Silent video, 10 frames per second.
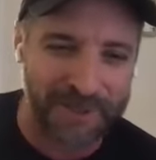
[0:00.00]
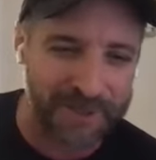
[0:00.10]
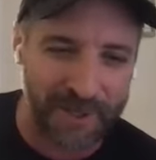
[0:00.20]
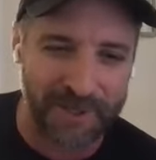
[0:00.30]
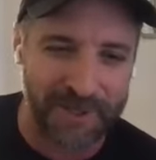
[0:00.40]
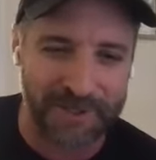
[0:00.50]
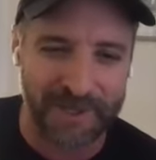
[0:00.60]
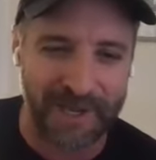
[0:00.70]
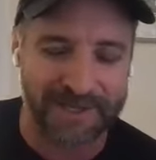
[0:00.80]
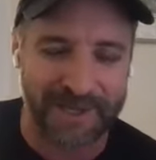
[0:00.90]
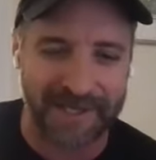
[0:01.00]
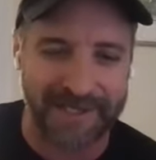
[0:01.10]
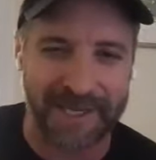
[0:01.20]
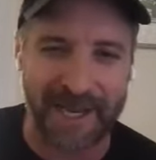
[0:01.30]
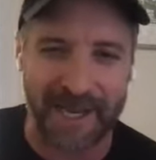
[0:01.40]
We started in
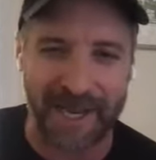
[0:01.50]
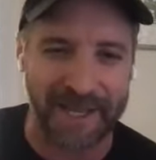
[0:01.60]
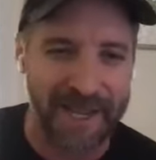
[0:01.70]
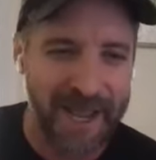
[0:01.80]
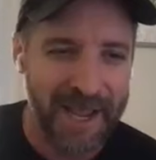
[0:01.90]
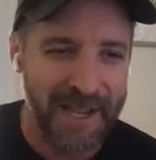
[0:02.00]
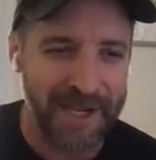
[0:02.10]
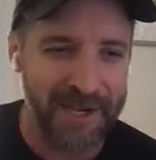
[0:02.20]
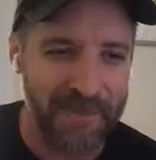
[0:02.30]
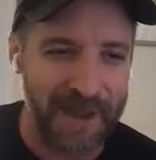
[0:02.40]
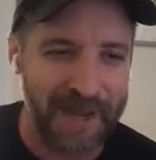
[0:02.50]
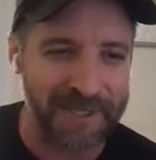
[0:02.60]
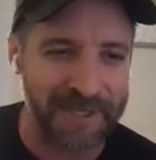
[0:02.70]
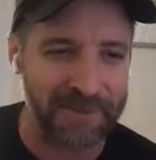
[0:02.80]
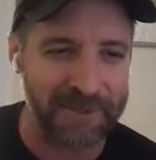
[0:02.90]
2019, and
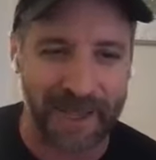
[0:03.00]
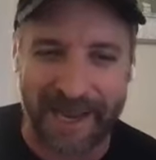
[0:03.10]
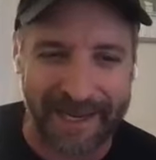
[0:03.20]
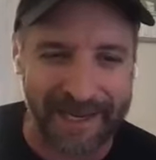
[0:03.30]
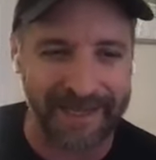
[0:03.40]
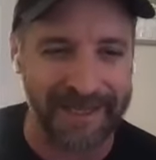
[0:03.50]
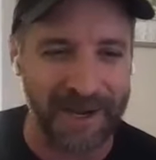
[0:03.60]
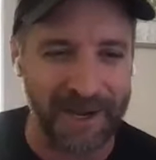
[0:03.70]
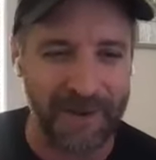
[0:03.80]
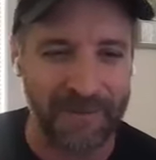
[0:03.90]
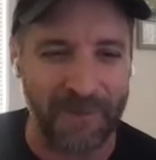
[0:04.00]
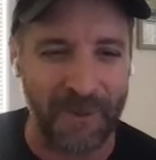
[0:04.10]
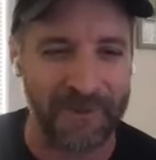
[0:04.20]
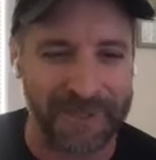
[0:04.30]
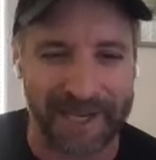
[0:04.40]
Mason was like,
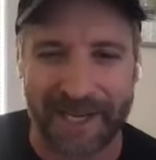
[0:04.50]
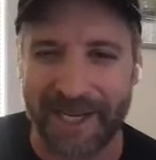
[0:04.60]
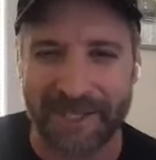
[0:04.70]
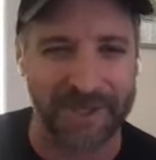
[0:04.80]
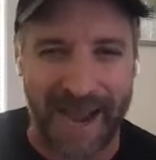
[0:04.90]
more of a teenager.